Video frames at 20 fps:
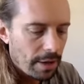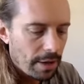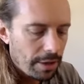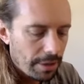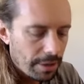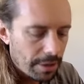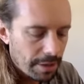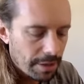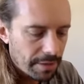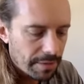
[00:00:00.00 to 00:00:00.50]

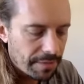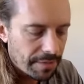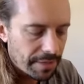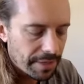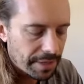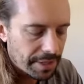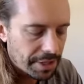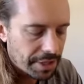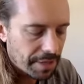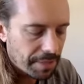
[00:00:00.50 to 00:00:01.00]
You're gonna
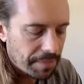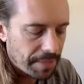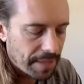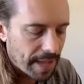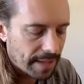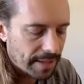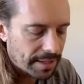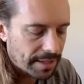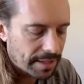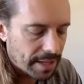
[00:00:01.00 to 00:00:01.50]
finish up
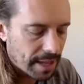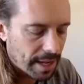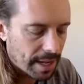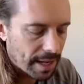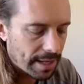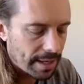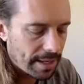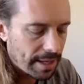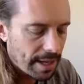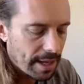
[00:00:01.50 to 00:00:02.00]
that
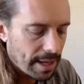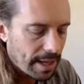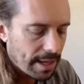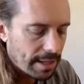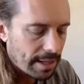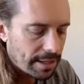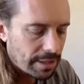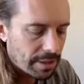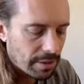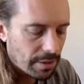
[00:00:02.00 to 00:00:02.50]
side.
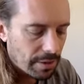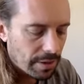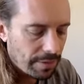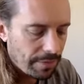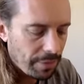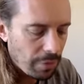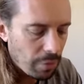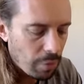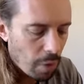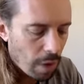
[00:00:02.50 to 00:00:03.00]
So
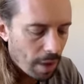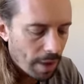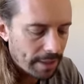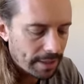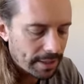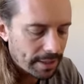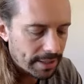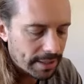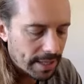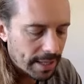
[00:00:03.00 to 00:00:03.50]
if you wanted
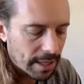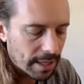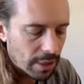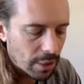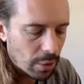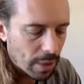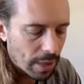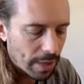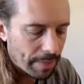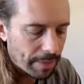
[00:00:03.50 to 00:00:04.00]
to take a
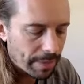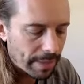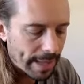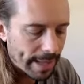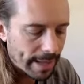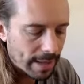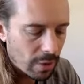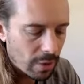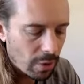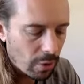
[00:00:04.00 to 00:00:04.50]
quick
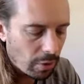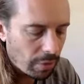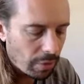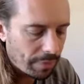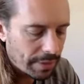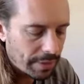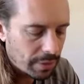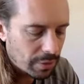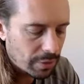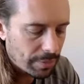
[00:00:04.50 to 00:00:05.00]
plank hold,
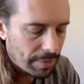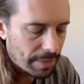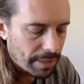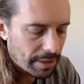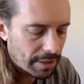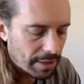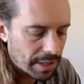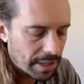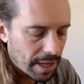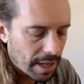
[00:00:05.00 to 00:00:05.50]
this would be
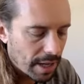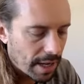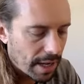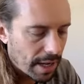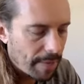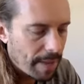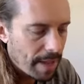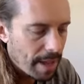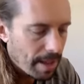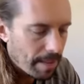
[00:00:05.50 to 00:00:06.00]
your
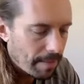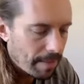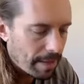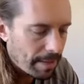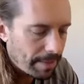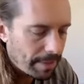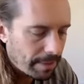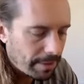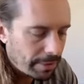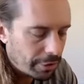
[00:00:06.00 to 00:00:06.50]
time.
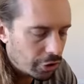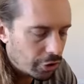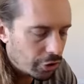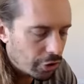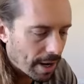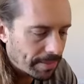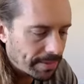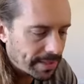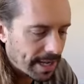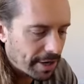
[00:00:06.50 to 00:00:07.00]
Maybe you just
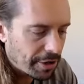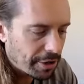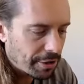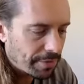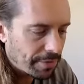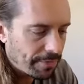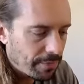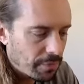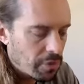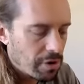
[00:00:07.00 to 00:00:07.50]
drop down
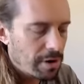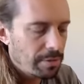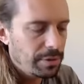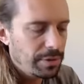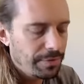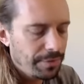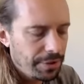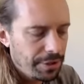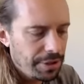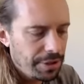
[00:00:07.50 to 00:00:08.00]
your
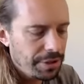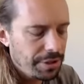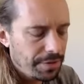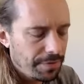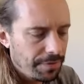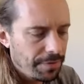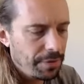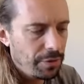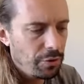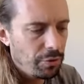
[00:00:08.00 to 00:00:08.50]
forearms for just a
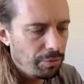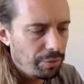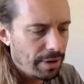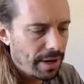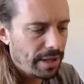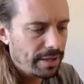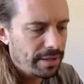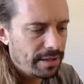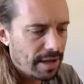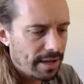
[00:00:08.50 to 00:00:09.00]
few
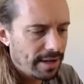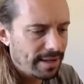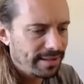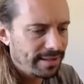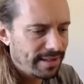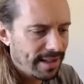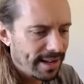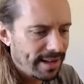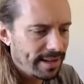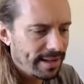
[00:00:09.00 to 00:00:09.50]
breaths, kind of
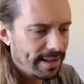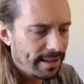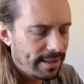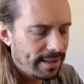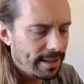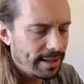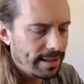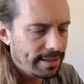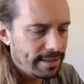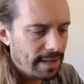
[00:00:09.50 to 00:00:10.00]
tighten
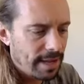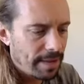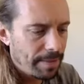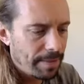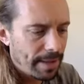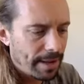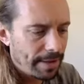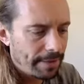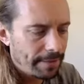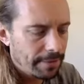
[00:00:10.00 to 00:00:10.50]
things up
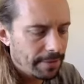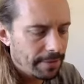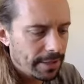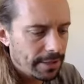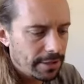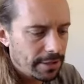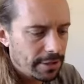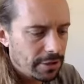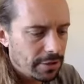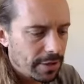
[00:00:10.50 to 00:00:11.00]
after
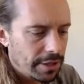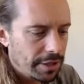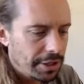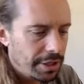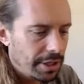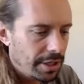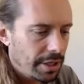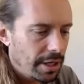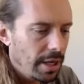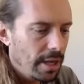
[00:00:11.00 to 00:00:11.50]
that
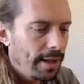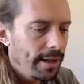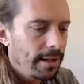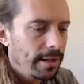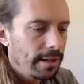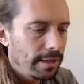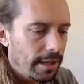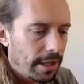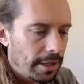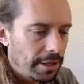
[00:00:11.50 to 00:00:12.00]
stretchy
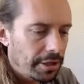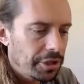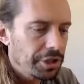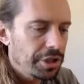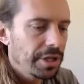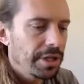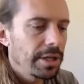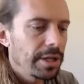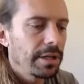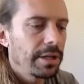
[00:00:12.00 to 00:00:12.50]

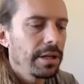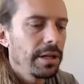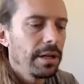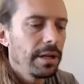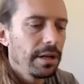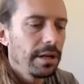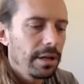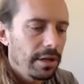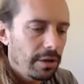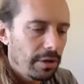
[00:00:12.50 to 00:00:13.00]
lunging.
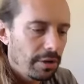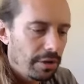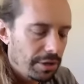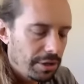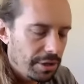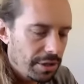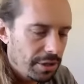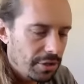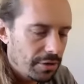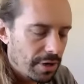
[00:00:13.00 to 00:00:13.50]
You know, you
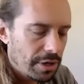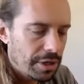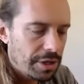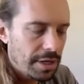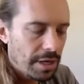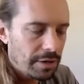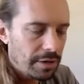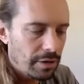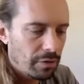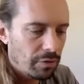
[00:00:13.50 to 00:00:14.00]
just stretched
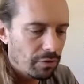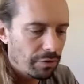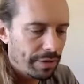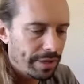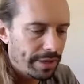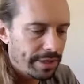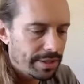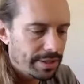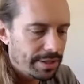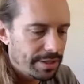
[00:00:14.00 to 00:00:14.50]
out the
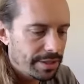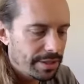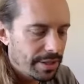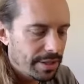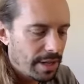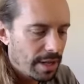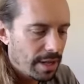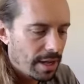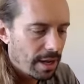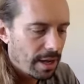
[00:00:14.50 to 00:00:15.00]

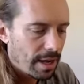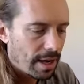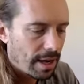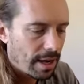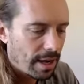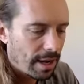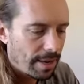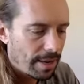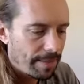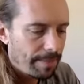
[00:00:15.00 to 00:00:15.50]
wrists.
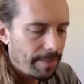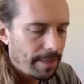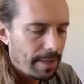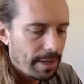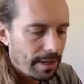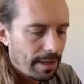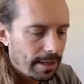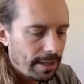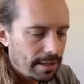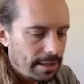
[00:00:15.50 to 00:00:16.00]

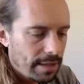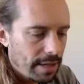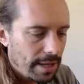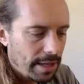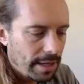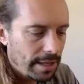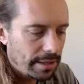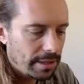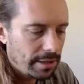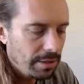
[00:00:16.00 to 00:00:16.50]
Let's
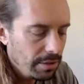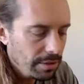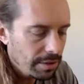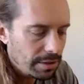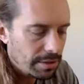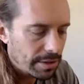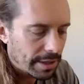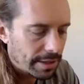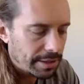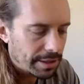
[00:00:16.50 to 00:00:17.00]
not get too
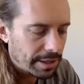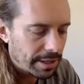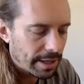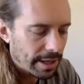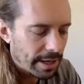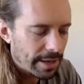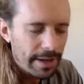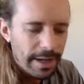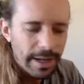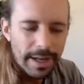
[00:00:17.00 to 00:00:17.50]
stretchy
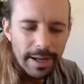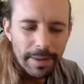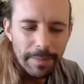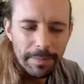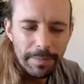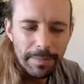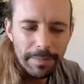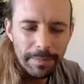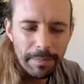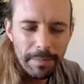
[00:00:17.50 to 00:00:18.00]
now.
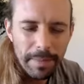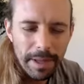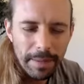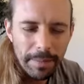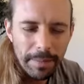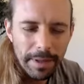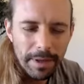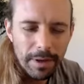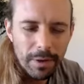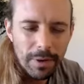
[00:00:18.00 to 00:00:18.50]

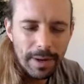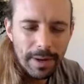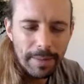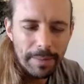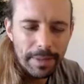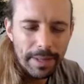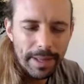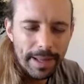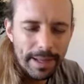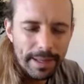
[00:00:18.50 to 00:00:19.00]
Maybe a quick
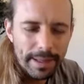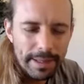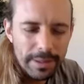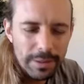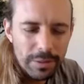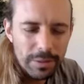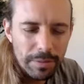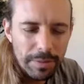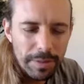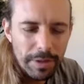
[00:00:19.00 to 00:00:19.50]
plank.
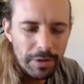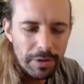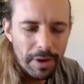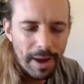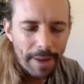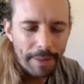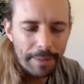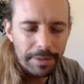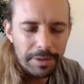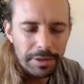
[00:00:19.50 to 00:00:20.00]
This would be your
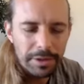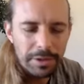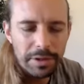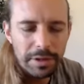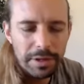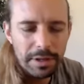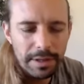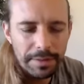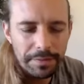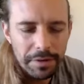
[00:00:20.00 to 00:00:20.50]

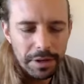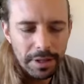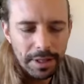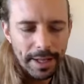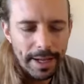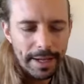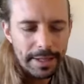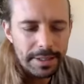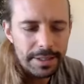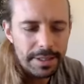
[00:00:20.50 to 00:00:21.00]
opportunity of
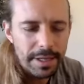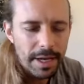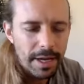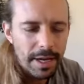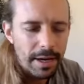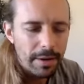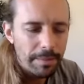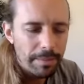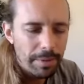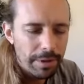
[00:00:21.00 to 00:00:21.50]
class.
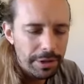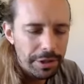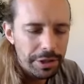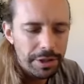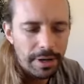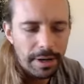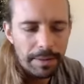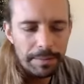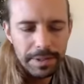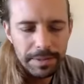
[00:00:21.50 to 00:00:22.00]

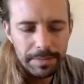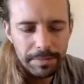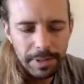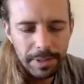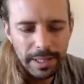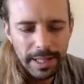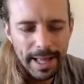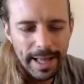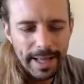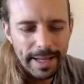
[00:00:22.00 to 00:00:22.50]
Push-ups,
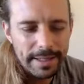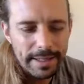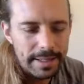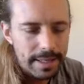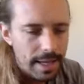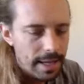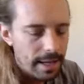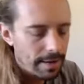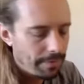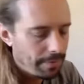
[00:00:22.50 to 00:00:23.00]

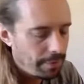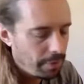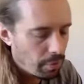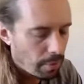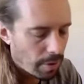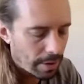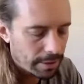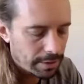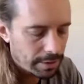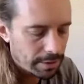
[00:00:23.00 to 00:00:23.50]
planks. If you
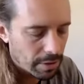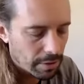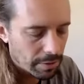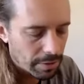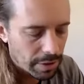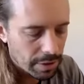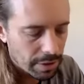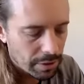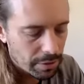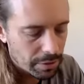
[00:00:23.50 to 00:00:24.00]
wanted to go
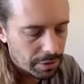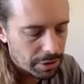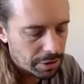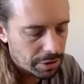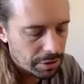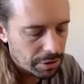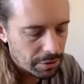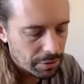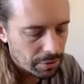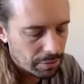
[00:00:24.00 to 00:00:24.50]
huge
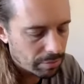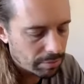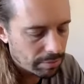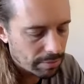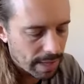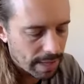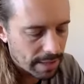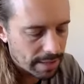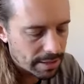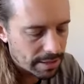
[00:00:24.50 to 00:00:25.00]
and do
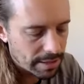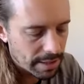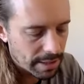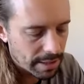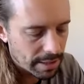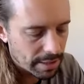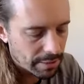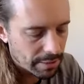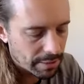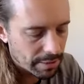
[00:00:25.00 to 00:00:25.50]

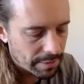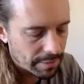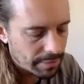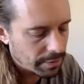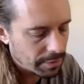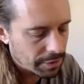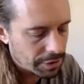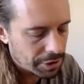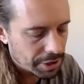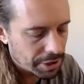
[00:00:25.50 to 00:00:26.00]
headstand or an
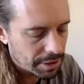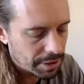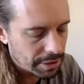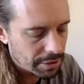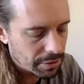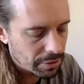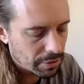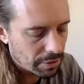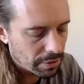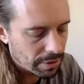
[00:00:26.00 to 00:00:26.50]
inversion,
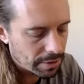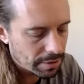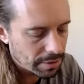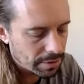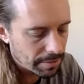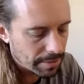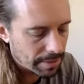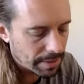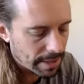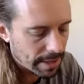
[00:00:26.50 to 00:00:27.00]
this would
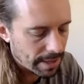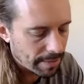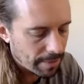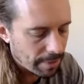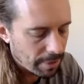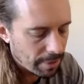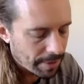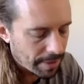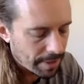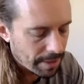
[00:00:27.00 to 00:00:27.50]
also be that
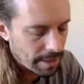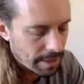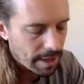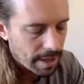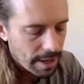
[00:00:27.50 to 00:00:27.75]
moment.